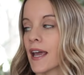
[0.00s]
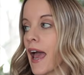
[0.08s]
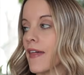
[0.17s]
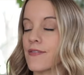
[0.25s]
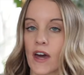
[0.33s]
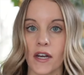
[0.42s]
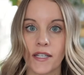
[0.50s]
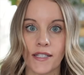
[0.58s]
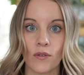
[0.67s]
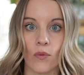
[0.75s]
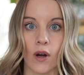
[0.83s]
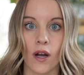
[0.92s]
and thought it
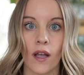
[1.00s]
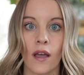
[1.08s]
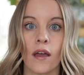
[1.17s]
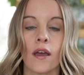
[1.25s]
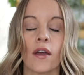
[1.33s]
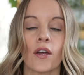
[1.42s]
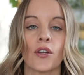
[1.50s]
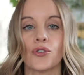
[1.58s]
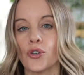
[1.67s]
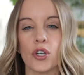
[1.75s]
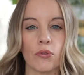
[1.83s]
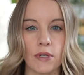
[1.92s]
didn't work,
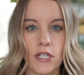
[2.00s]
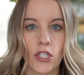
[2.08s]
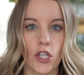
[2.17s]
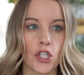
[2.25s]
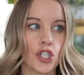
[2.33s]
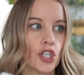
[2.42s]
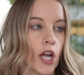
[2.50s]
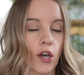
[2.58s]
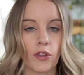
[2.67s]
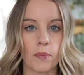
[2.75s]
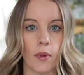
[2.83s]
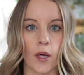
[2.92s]
do your research, check
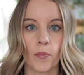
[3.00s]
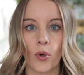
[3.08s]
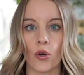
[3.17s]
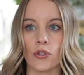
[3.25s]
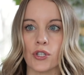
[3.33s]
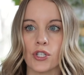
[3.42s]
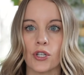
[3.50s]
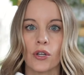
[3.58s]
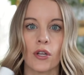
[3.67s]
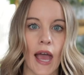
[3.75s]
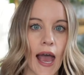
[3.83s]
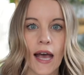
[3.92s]
out the blog post,
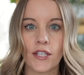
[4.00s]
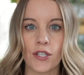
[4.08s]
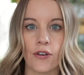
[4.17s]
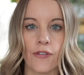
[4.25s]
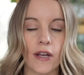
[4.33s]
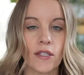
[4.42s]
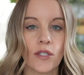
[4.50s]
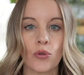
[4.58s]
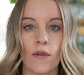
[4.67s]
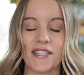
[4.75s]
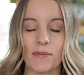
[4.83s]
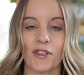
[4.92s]
ask friends
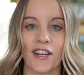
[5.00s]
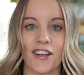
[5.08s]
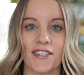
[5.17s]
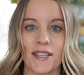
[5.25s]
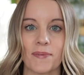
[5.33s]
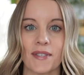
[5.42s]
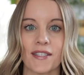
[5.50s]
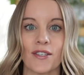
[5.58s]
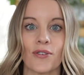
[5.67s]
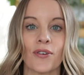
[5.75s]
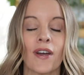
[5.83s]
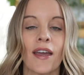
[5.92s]
who have similar hair types as
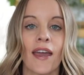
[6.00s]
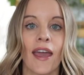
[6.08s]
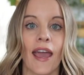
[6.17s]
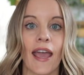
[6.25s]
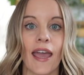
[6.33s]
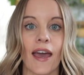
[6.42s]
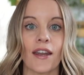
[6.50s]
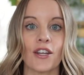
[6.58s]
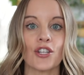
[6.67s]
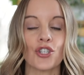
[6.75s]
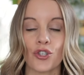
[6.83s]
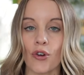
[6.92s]
you, and
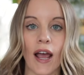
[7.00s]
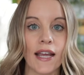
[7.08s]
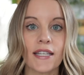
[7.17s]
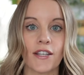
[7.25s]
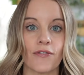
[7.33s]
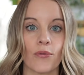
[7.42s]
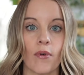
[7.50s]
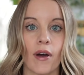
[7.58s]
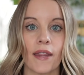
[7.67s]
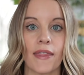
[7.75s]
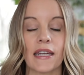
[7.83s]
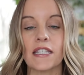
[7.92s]
try a different
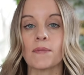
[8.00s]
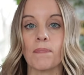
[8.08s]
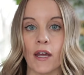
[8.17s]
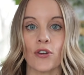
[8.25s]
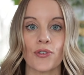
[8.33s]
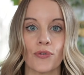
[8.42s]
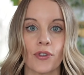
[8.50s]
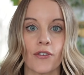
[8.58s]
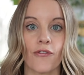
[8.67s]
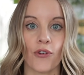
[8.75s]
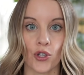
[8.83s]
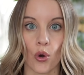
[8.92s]
one that is better suited
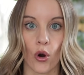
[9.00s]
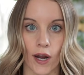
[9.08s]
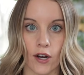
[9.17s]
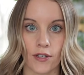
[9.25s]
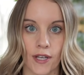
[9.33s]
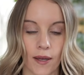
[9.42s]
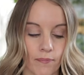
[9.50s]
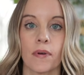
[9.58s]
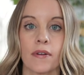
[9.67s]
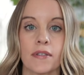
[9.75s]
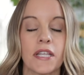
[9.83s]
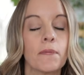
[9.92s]
for your hair type.
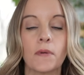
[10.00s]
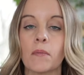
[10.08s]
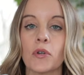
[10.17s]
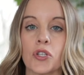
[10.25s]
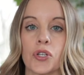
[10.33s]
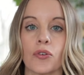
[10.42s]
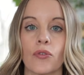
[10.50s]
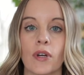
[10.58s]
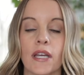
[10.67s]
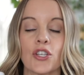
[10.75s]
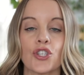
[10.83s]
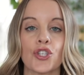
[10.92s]
Tip number 2
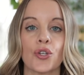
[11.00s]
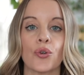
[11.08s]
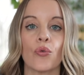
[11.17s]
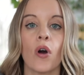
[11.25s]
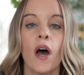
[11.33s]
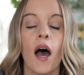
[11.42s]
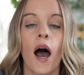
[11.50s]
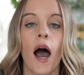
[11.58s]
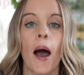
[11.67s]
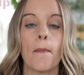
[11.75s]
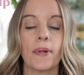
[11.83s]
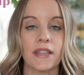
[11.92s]
is to
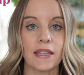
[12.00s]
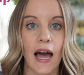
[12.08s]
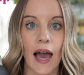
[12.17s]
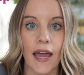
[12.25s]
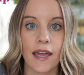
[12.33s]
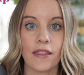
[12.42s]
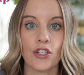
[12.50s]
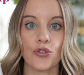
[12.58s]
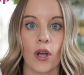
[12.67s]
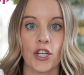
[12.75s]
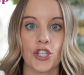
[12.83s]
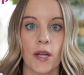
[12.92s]
apply the
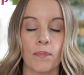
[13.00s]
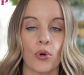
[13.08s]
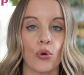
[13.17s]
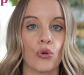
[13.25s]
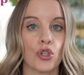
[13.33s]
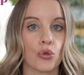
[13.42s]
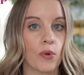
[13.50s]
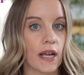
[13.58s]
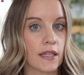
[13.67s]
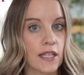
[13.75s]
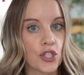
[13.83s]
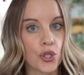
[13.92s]
dry shampoo
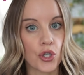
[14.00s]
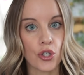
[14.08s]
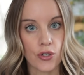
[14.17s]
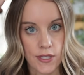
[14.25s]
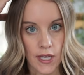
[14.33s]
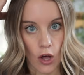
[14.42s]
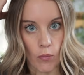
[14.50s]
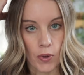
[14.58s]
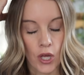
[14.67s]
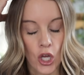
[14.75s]
directly to your scalp.